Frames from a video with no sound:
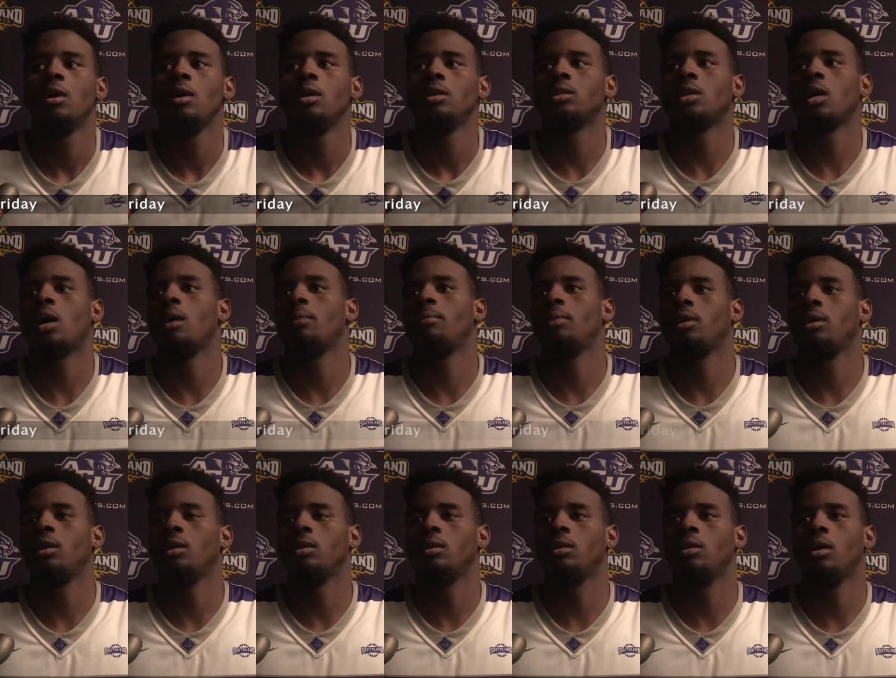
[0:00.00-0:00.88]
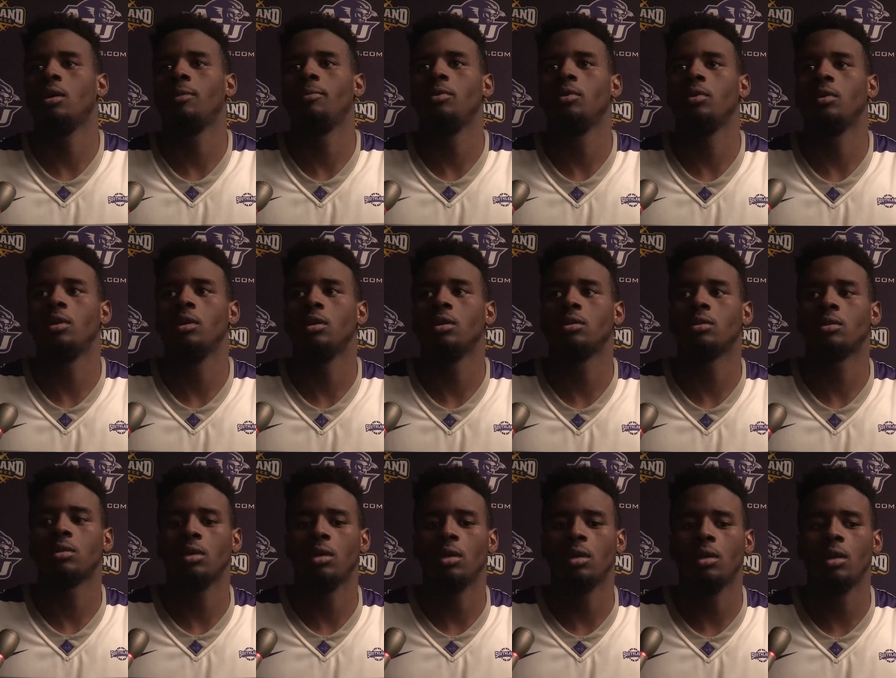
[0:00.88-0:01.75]
time to get a W against
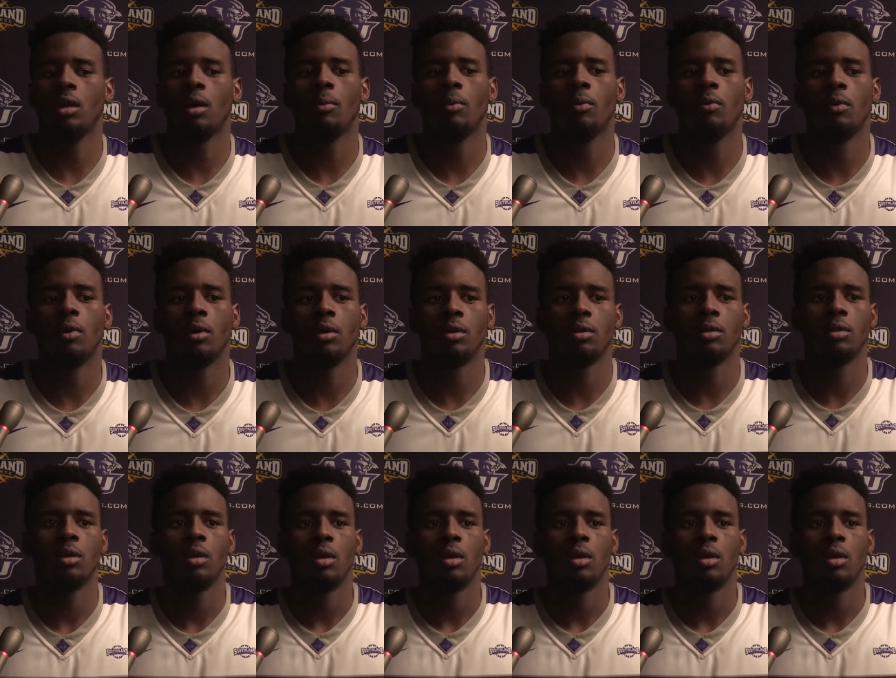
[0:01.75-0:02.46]
a #1